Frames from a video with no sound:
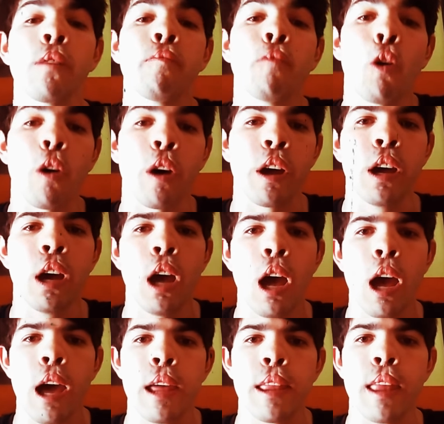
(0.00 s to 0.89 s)
boy
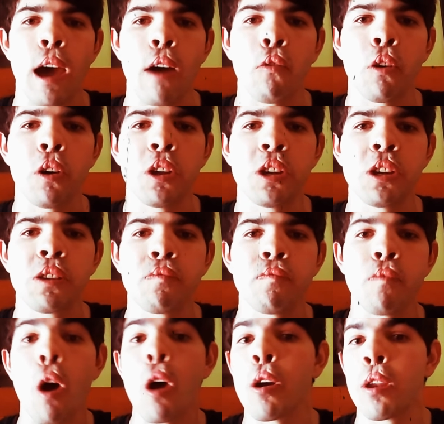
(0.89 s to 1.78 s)
that was
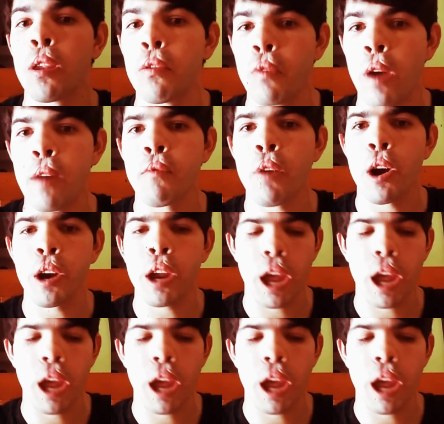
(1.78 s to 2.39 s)
part of the vampire